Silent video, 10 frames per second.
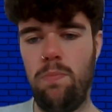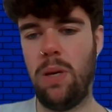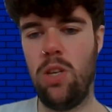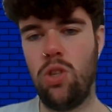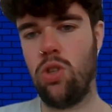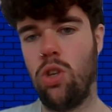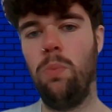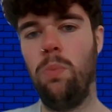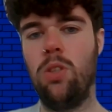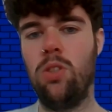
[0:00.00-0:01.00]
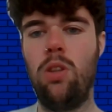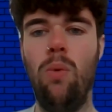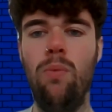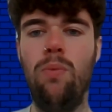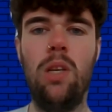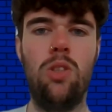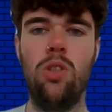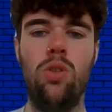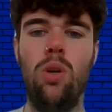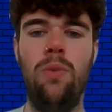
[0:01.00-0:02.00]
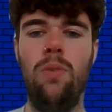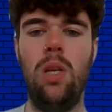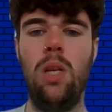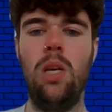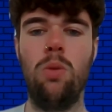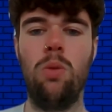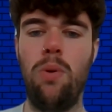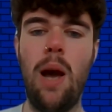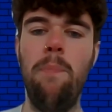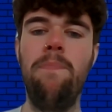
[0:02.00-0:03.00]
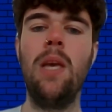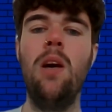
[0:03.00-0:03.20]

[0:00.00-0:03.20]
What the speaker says: pinch of salt, because I don't think it's as tough of a league as the Prem.